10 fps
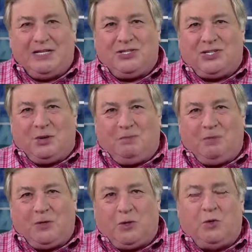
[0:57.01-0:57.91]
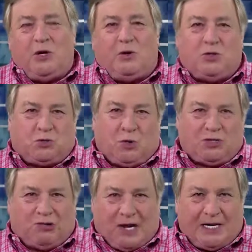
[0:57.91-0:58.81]
So who knows
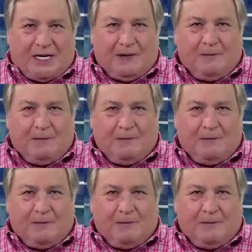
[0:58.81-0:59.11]
what's right?